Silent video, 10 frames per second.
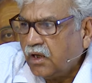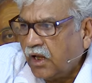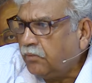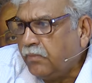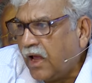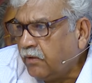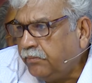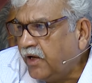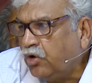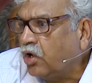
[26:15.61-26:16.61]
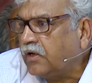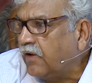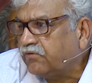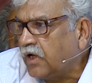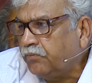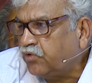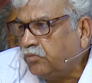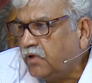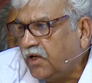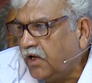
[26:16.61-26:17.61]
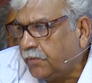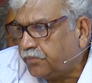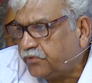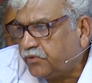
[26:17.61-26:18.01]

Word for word: And man may not have come from the apes.